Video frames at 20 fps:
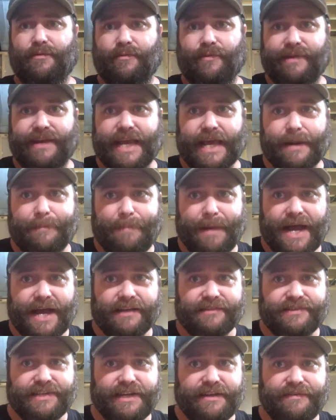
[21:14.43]
We get a
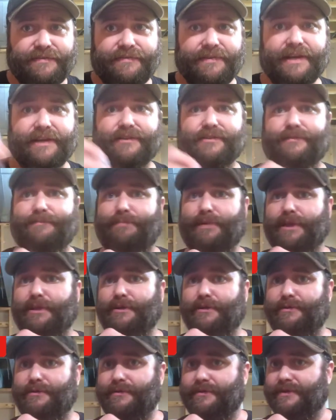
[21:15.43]
positive. Here's
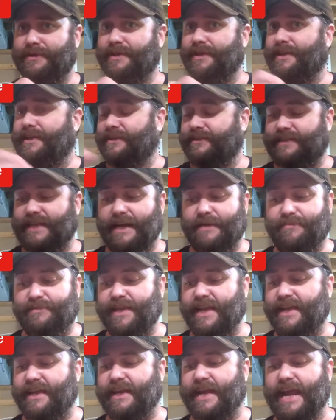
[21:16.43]
blue. Same
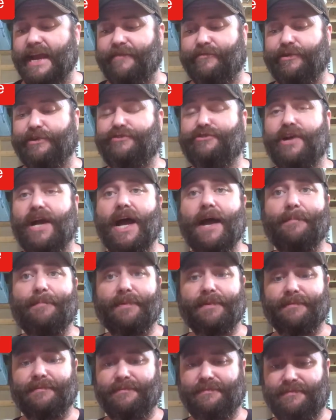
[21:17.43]
thing. Every
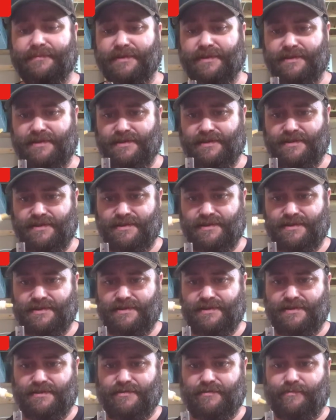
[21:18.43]
drop,
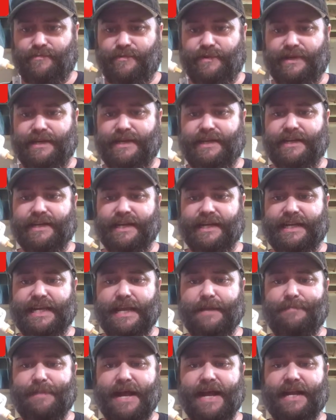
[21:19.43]
we're going to
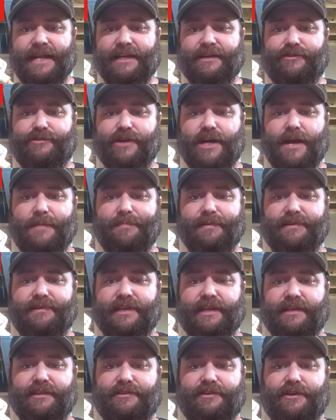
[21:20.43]
keep adding a drop
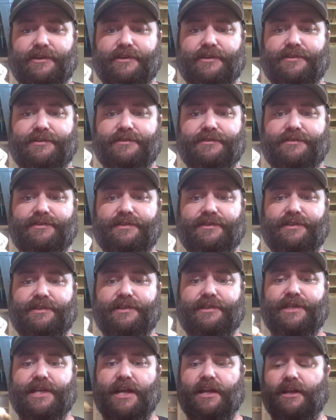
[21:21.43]
until it turns
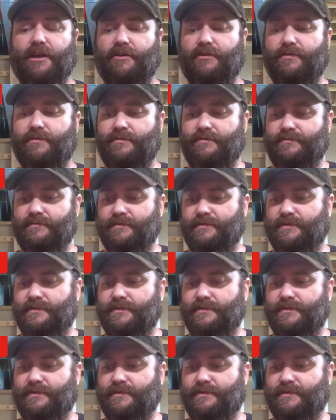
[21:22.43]
yellow.